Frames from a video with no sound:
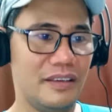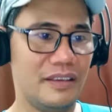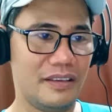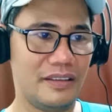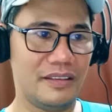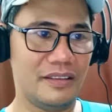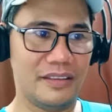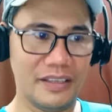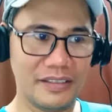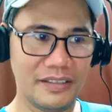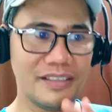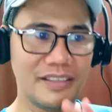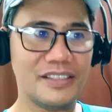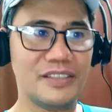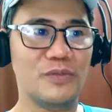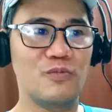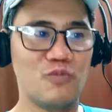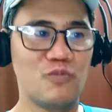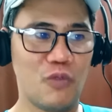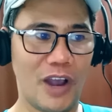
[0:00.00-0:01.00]
this is
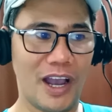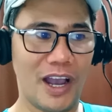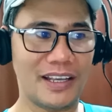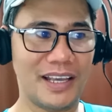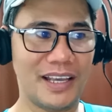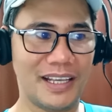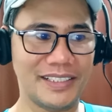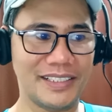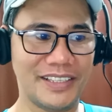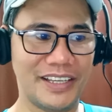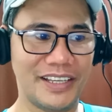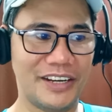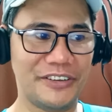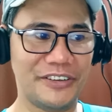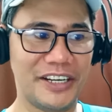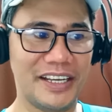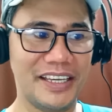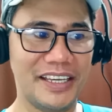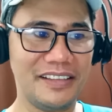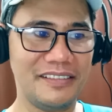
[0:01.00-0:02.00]
Wagasa,
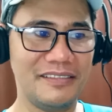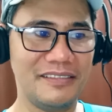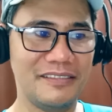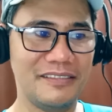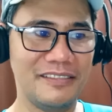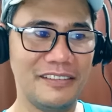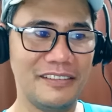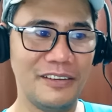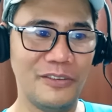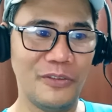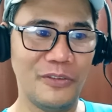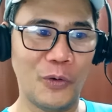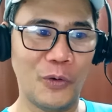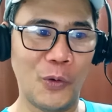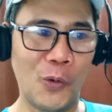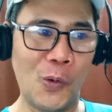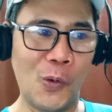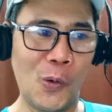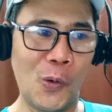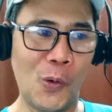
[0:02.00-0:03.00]
right?
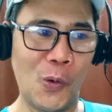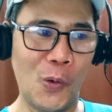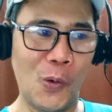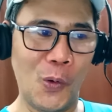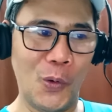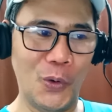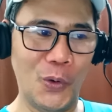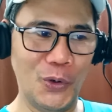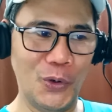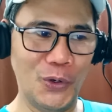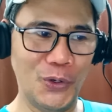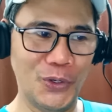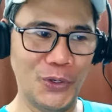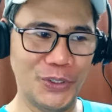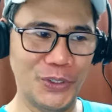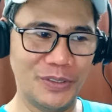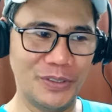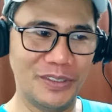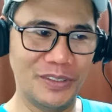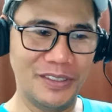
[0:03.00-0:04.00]

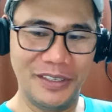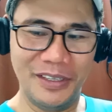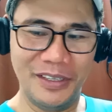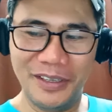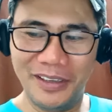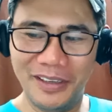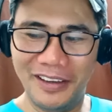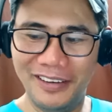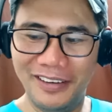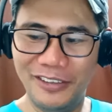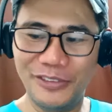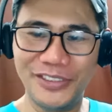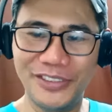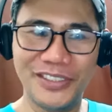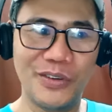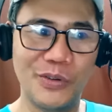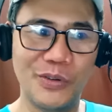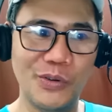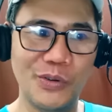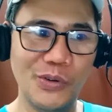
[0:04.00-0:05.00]
Oh. He looks
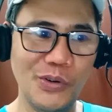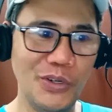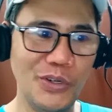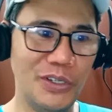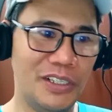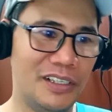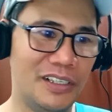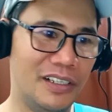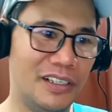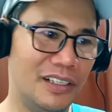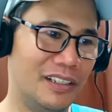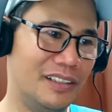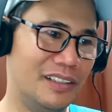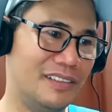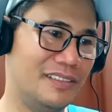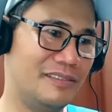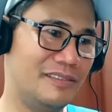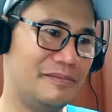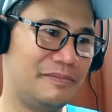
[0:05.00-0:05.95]
cool,